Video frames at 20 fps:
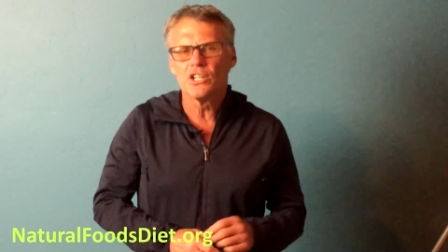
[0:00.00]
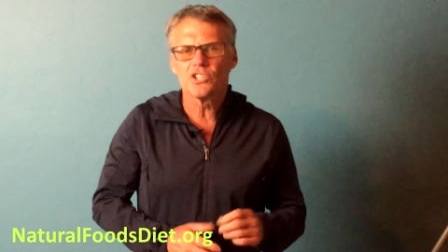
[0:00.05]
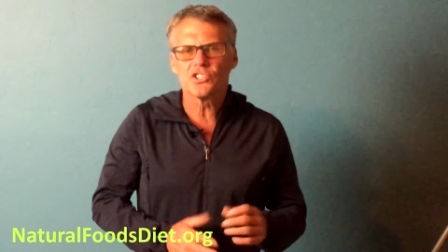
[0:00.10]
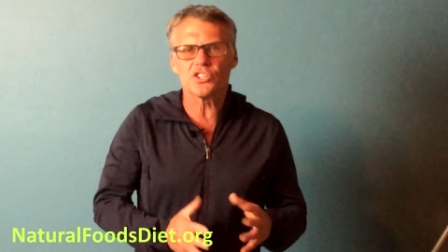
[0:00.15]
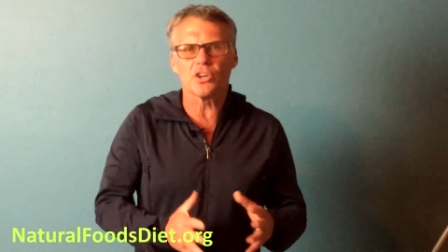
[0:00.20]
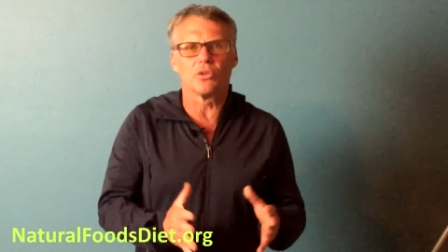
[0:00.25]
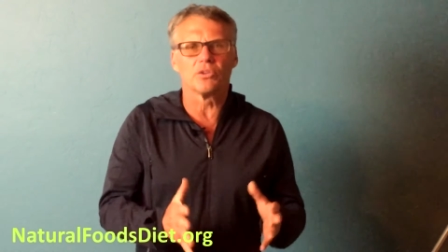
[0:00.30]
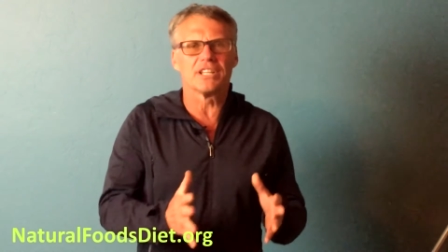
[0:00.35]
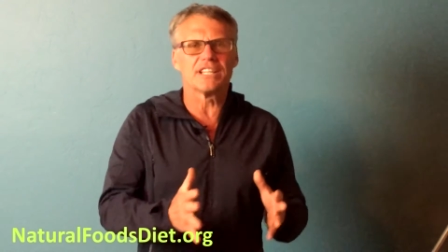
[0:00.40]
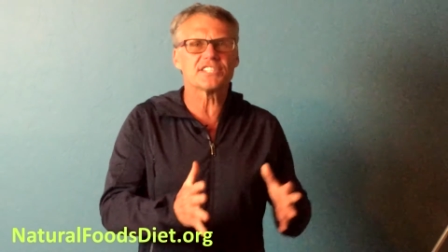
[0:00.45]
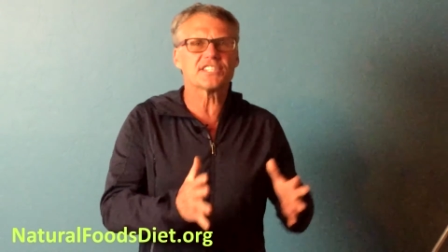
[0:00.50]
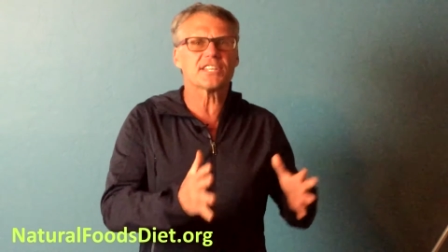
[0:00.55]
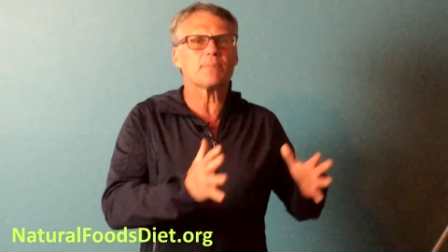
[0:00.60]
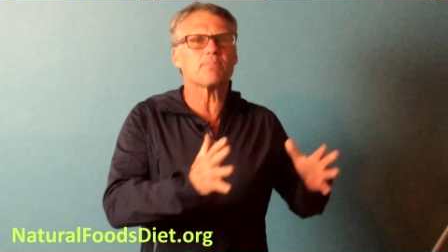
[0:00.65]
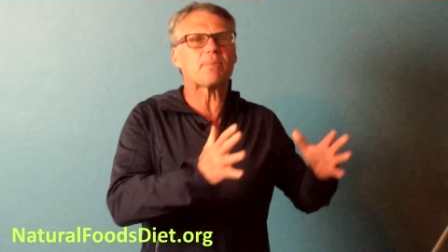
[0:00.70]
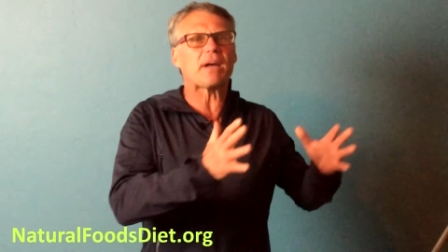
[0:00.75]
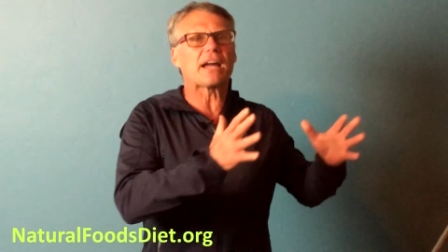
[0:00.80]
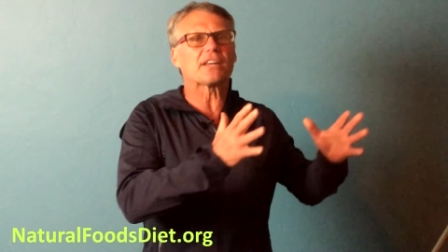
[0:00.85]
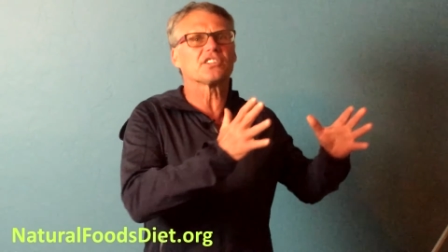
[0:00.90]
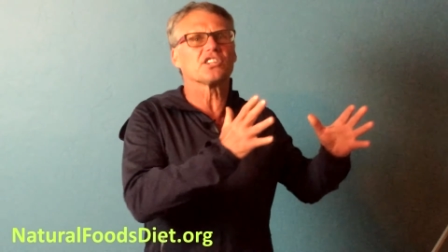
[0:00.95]
So let's
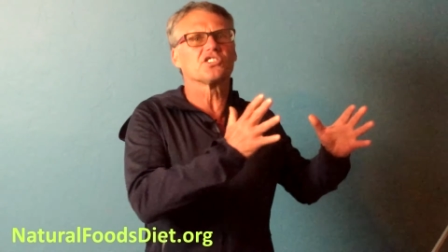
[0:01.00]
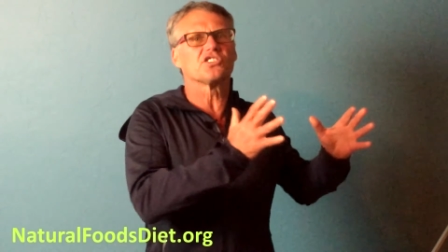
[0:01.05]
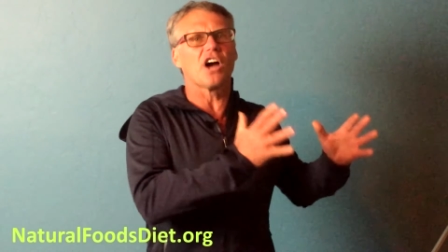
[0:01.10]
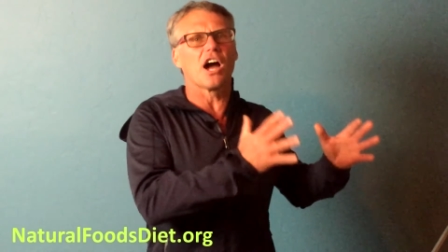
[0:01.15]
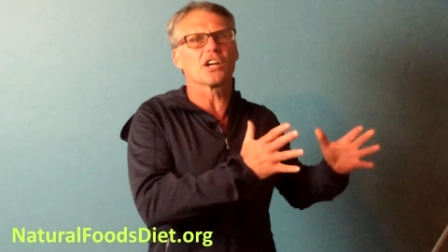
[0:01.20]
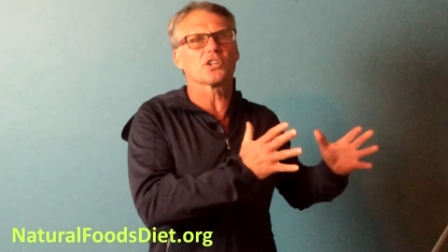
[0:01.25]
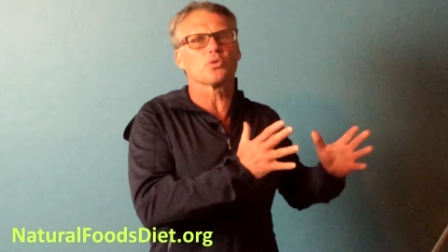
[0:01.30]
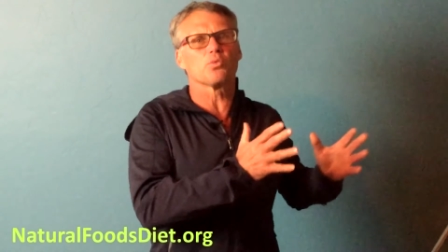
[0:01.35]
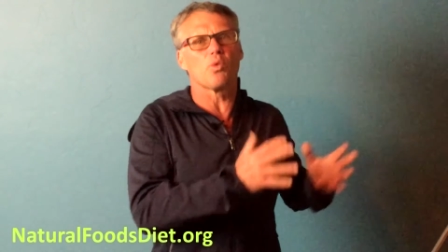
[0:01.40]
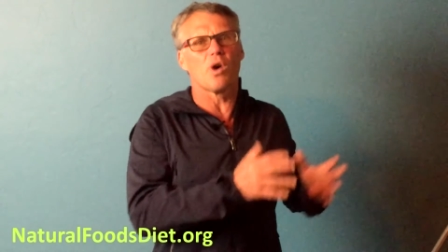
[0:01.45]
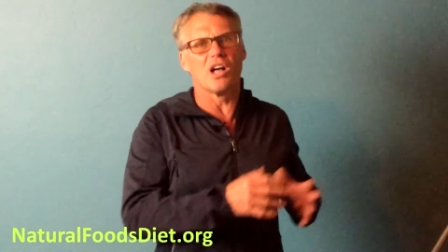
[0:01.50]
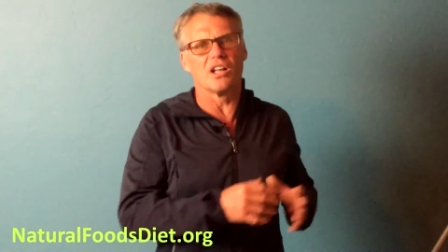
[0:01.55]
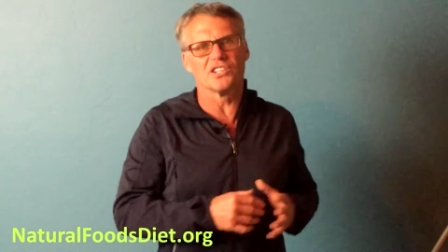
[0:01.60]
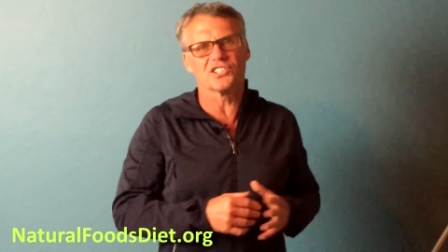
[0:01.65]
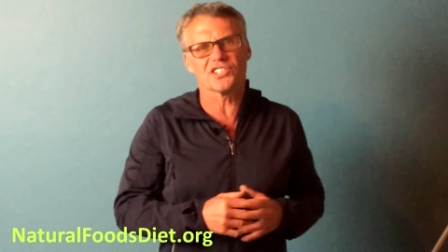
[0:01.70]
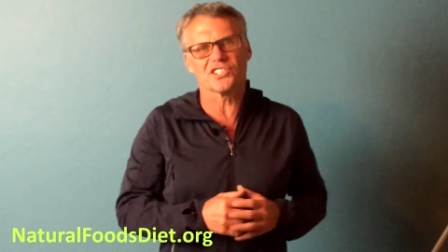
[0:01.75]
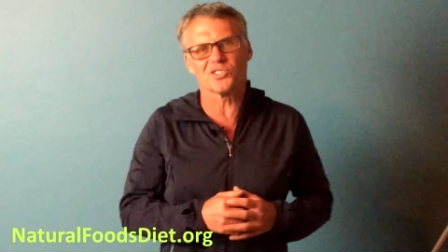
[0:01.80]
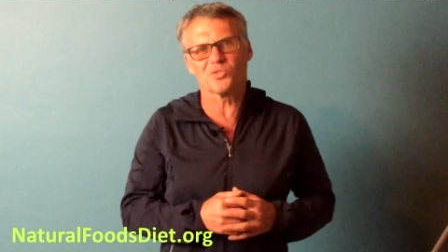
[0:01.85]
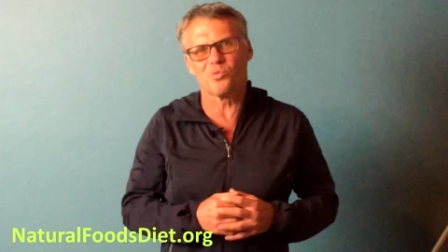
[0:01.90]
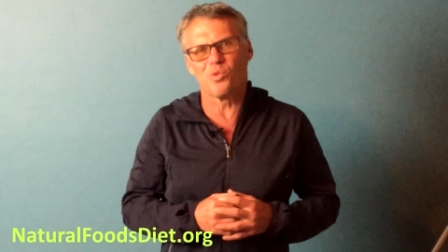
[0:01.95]
get back to Dr.
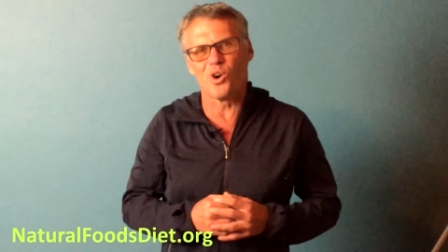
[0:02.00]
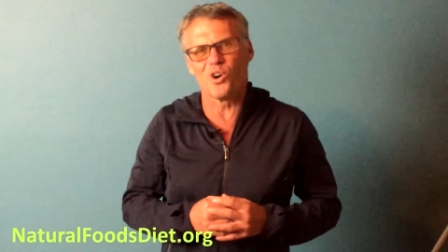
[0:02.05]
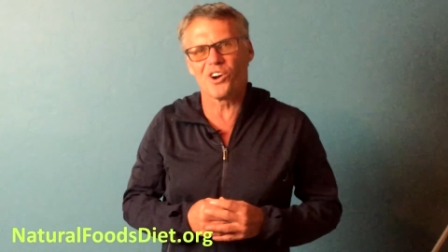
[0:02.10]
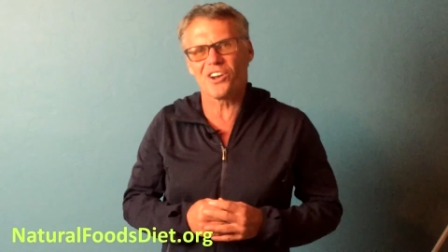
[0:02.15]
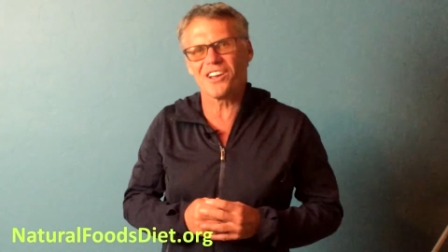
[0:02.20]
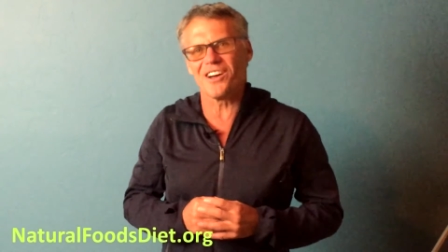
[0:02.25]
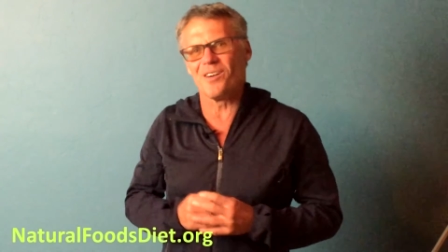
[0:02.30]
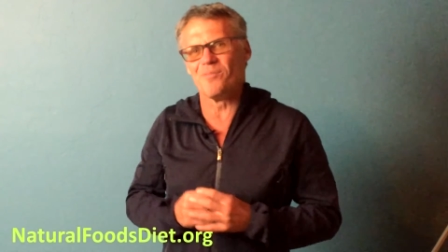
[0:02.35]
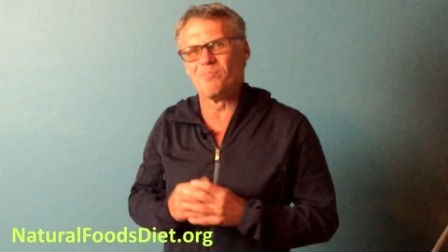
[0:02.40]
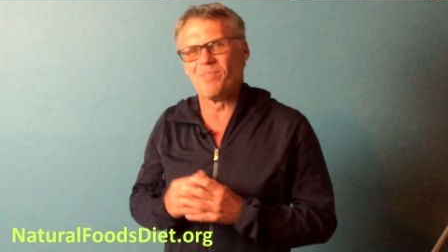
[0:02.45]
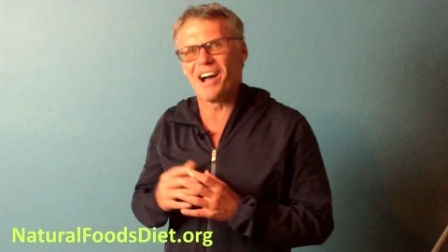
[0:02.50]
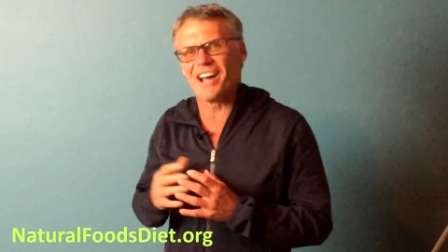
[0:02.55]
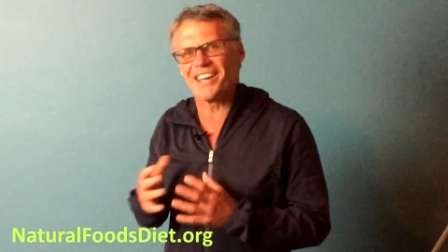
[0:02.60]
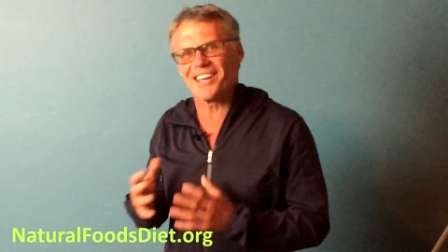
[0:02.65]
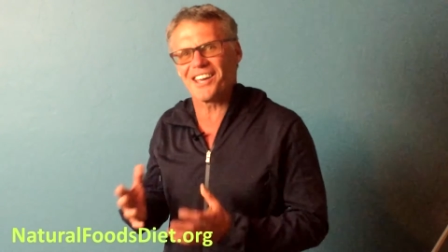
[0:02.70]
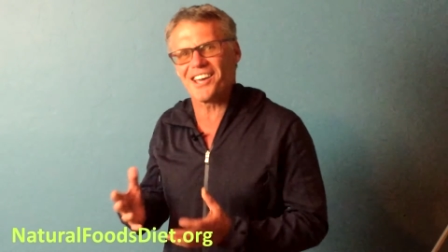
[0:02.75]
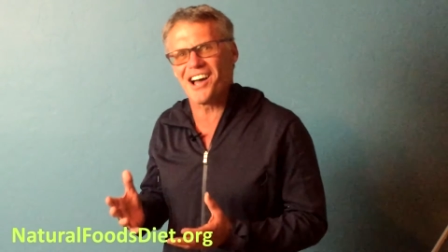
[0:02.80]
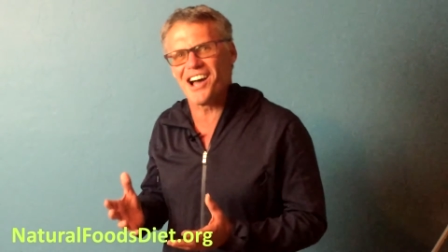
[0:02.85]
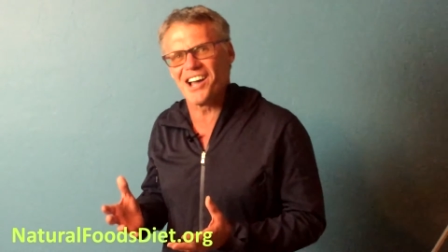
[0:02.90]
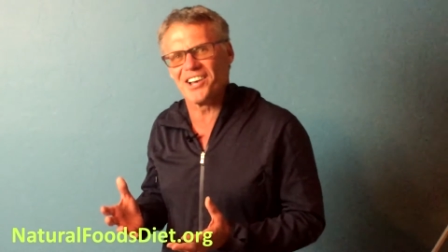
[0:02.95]
Wallace's work on
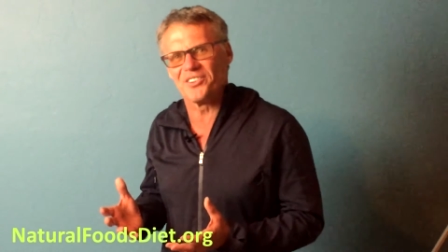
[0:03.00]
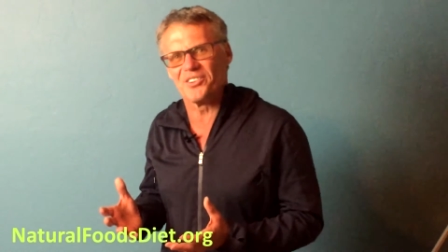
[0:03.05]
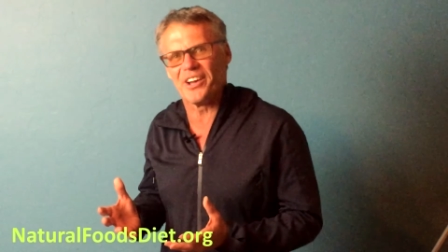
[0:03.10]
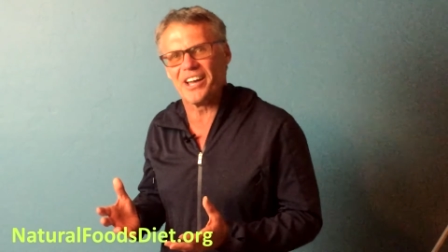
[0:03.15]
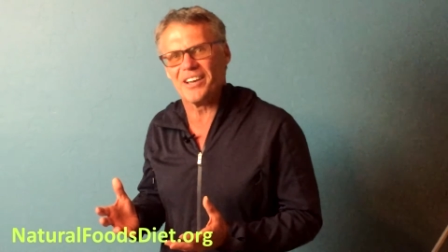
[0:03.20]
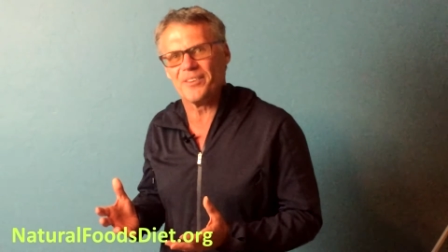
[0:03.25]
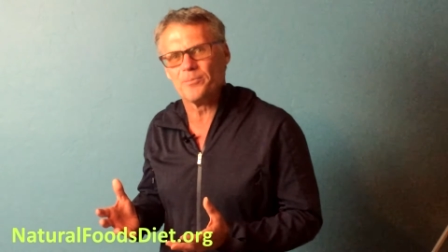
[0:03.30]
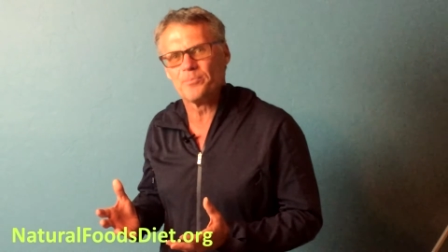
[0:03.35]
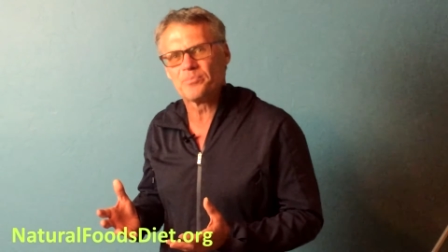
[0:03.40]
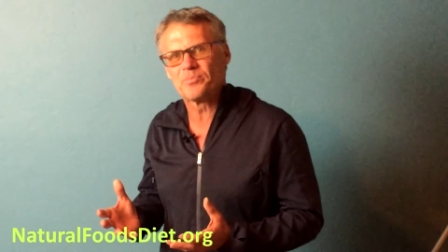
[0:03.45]
mitochondria.